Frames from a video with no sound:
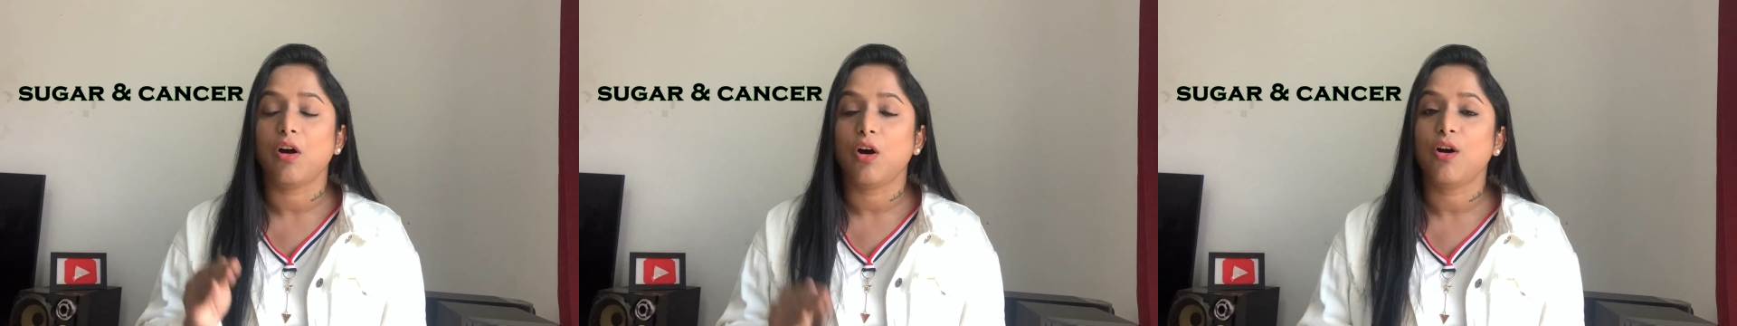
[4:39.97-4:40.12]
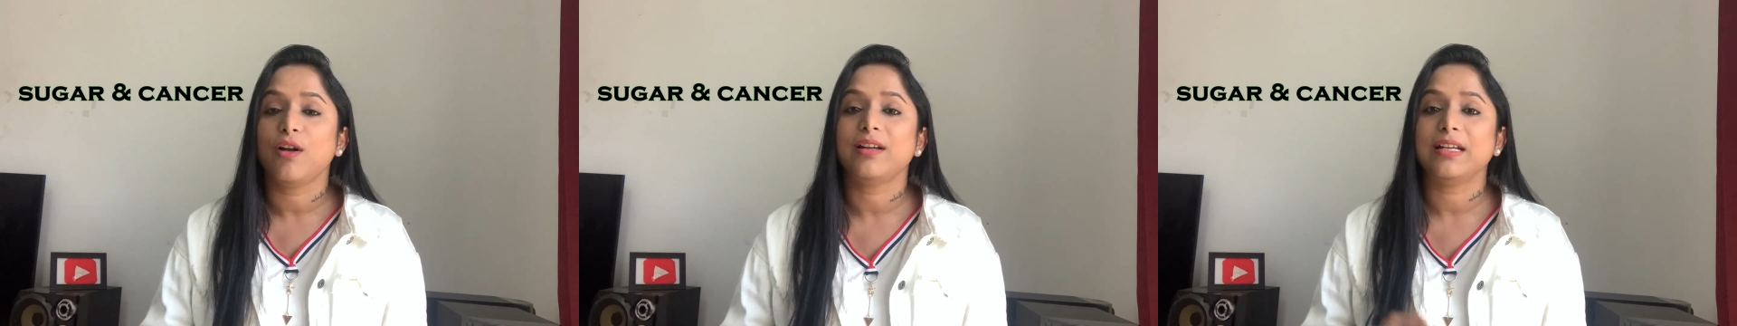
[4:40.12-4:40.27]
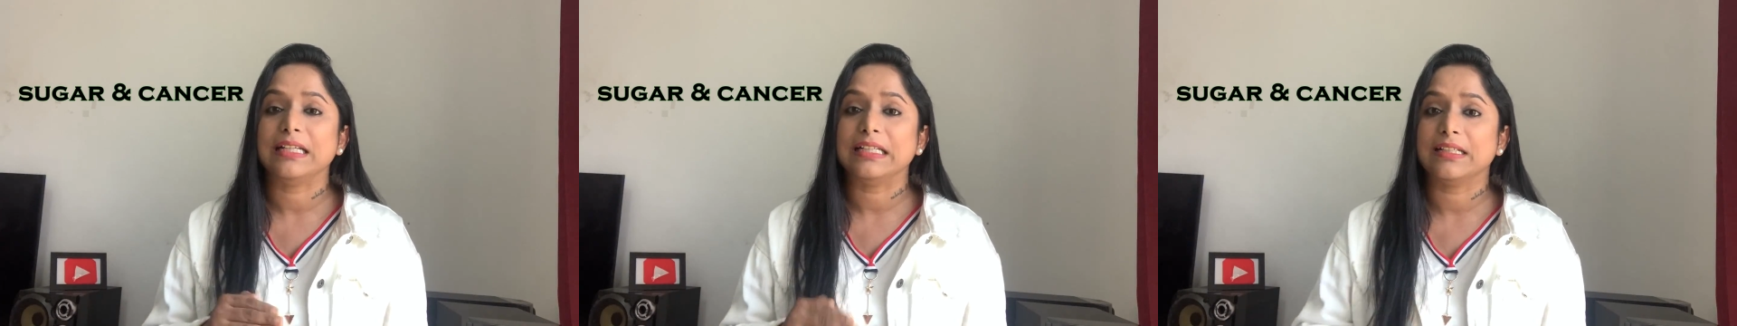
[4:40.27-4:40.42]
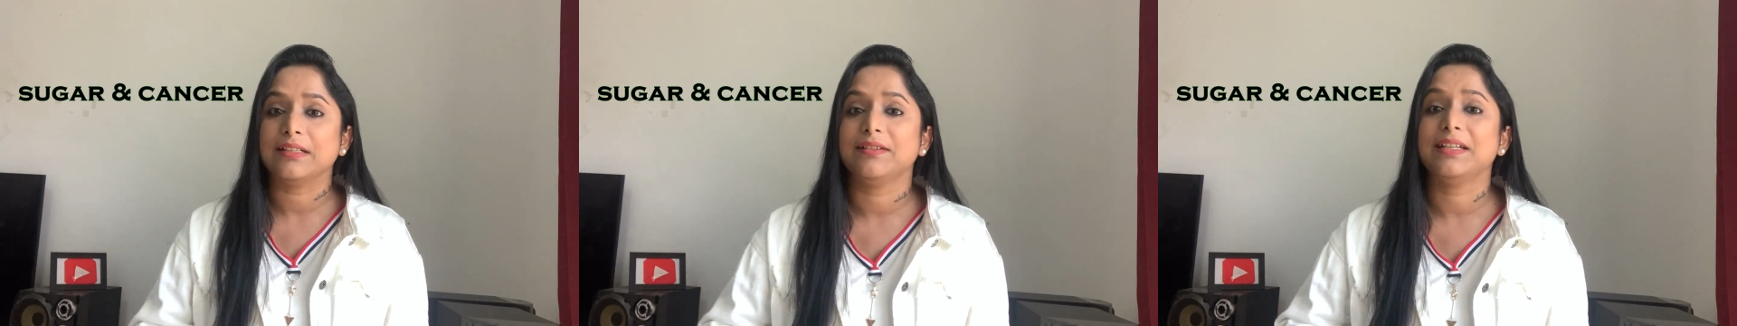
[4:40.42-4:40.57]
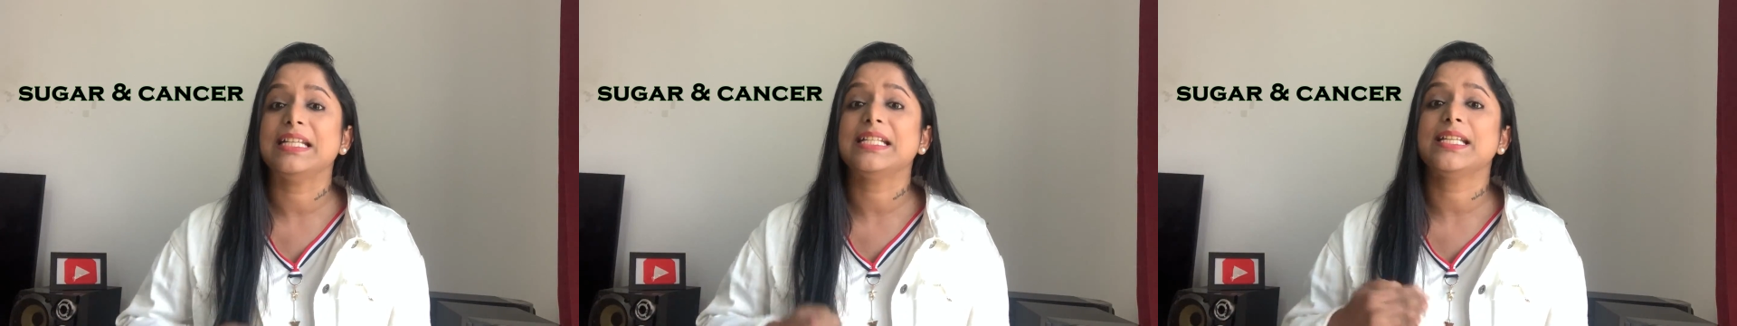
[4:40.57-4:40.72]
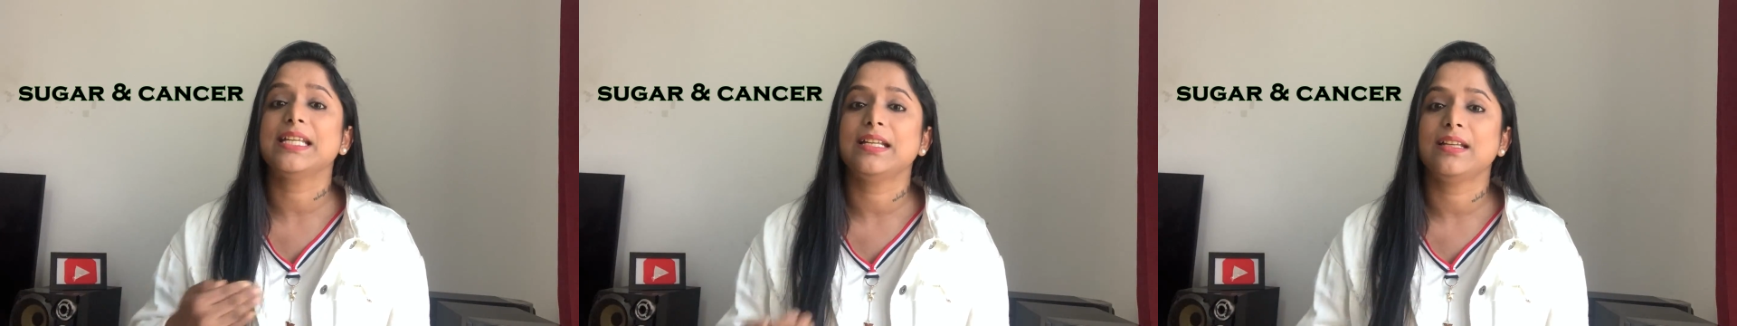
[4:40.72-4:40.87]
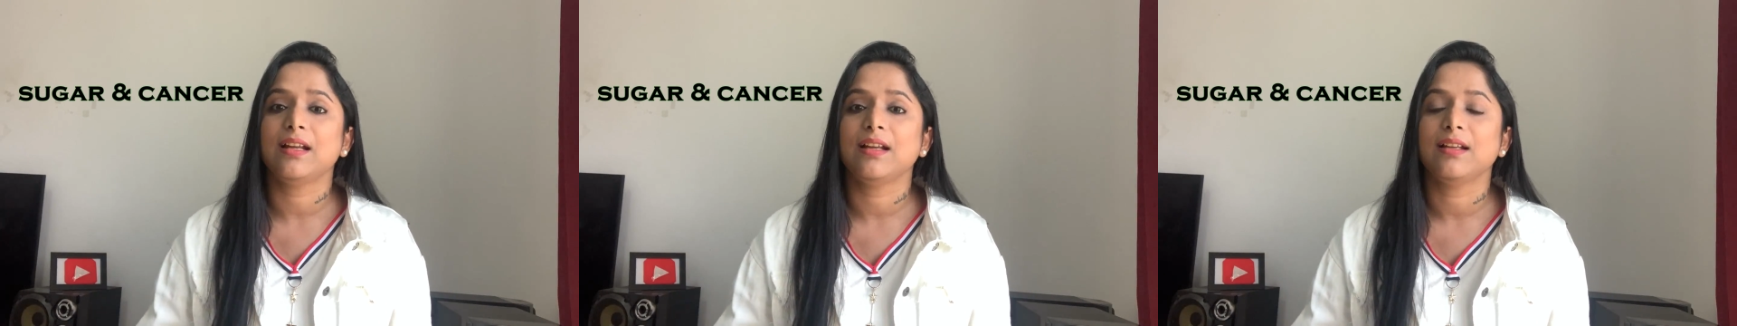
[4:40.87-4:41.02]
or
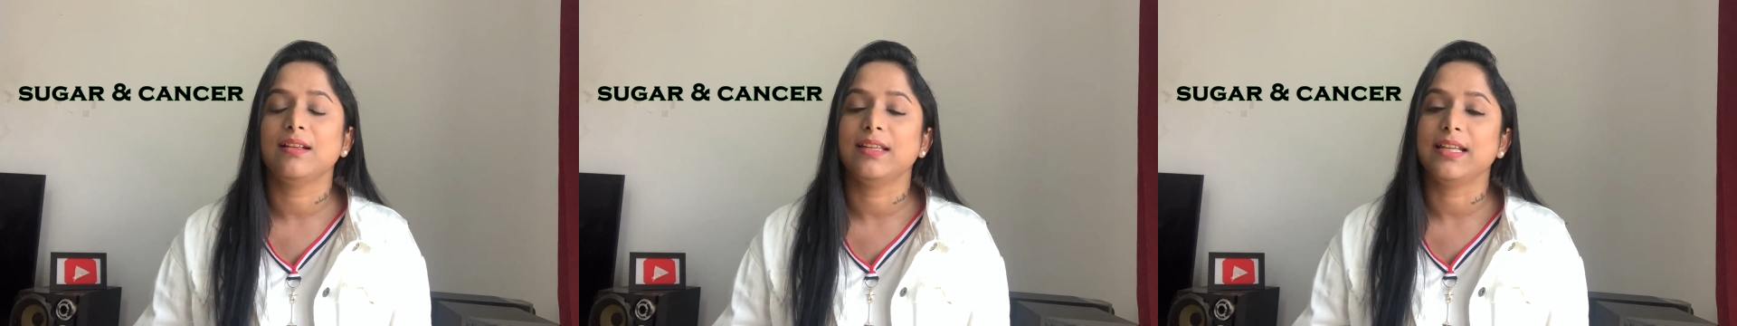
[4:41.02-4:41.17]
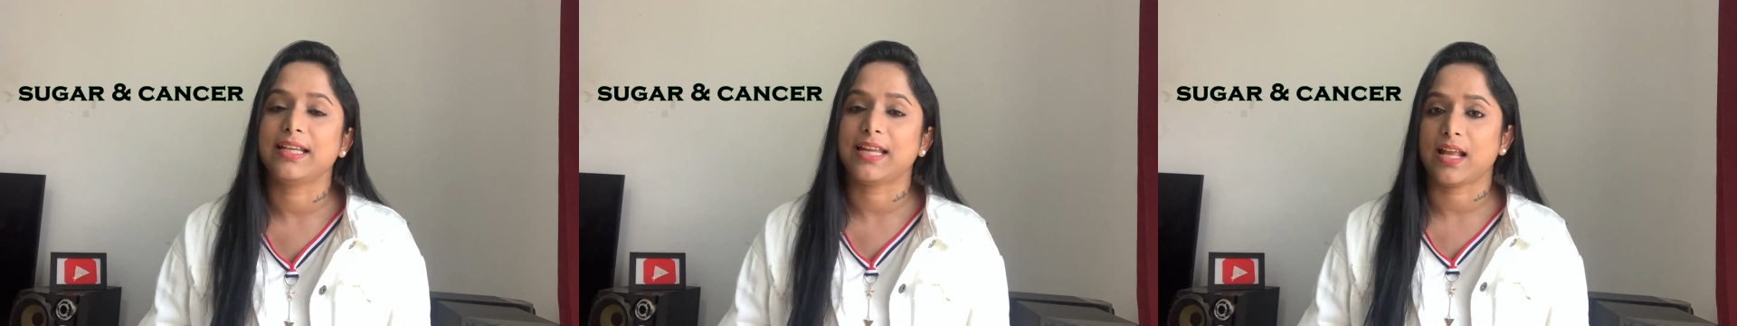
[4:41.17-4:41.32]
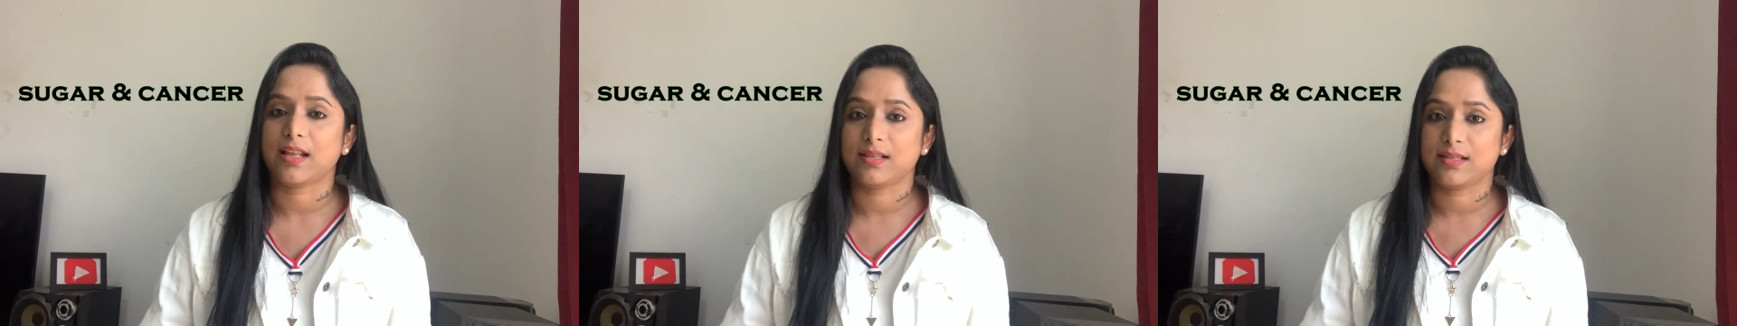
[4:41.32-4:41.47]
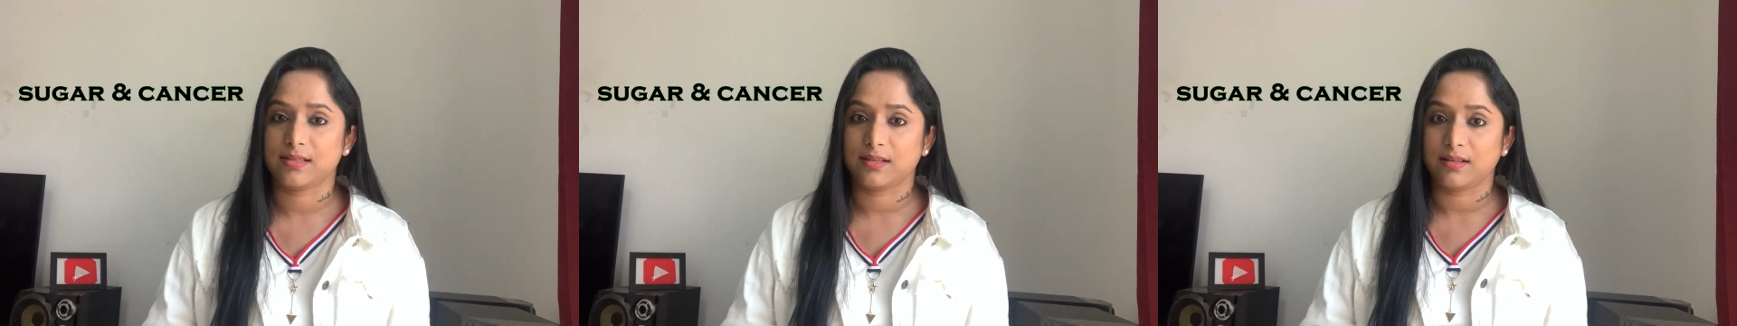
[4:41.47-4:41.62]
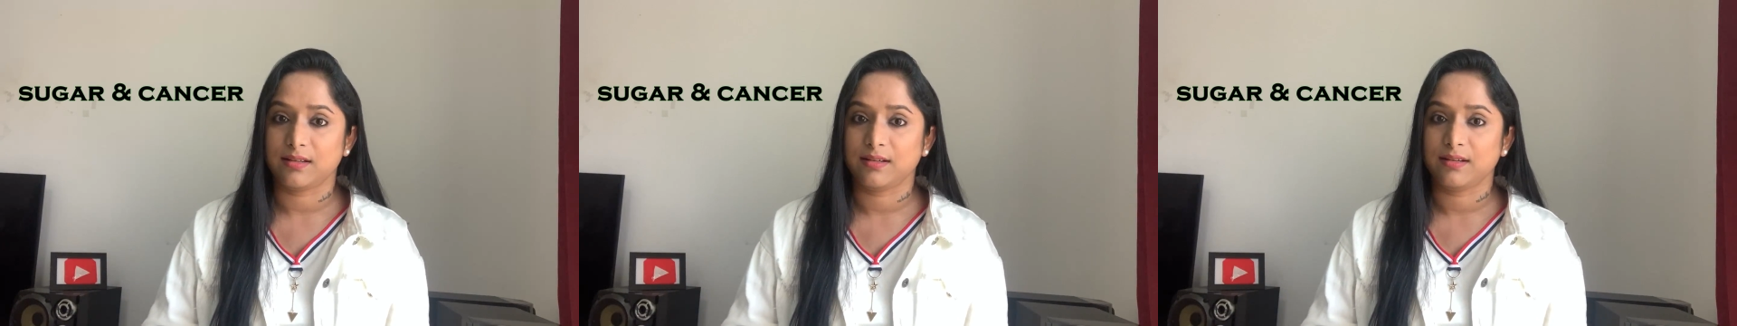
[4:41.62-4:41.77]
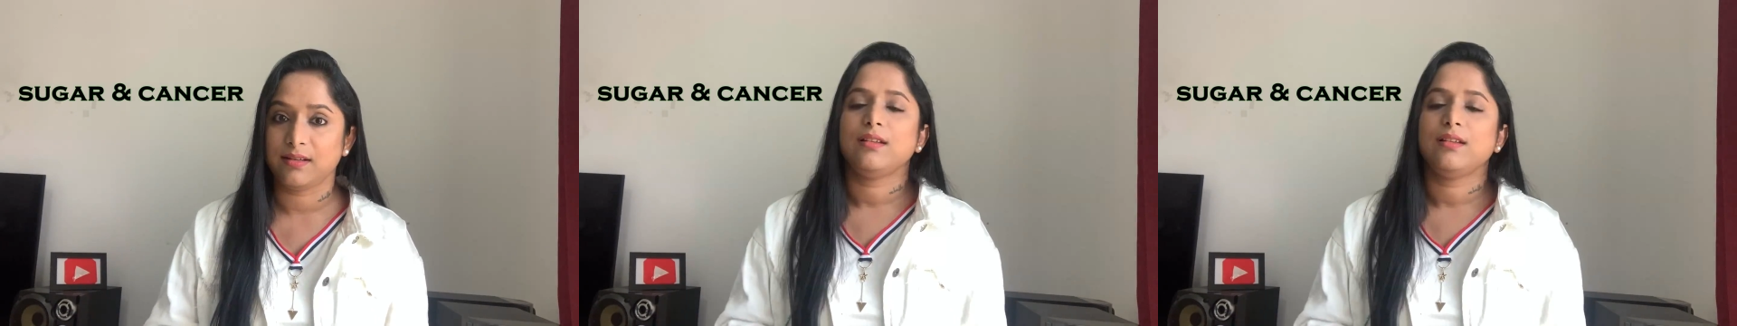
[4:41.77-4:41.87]
increasing the cancer.